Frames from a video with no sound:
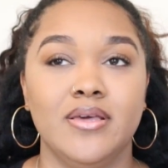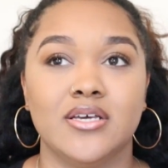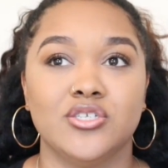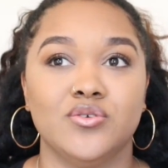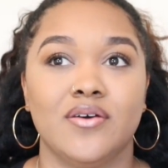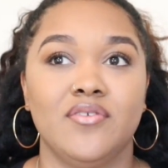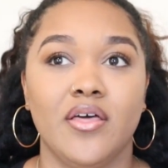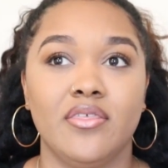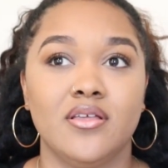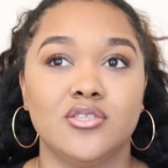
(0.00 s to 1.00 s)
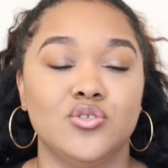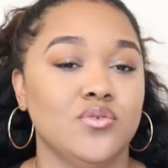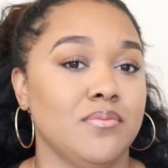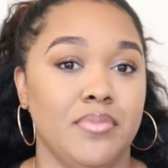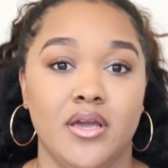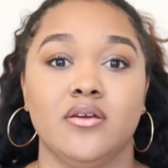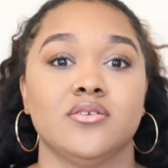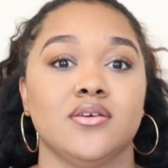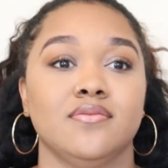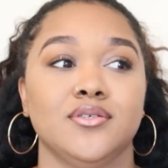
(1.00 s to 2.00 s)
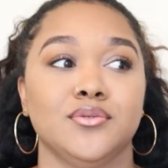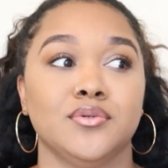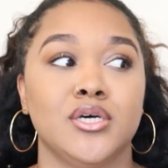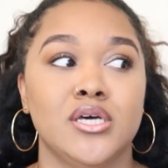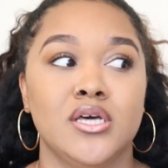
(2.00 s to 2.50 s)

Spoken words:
because you have nothing to compare yourself to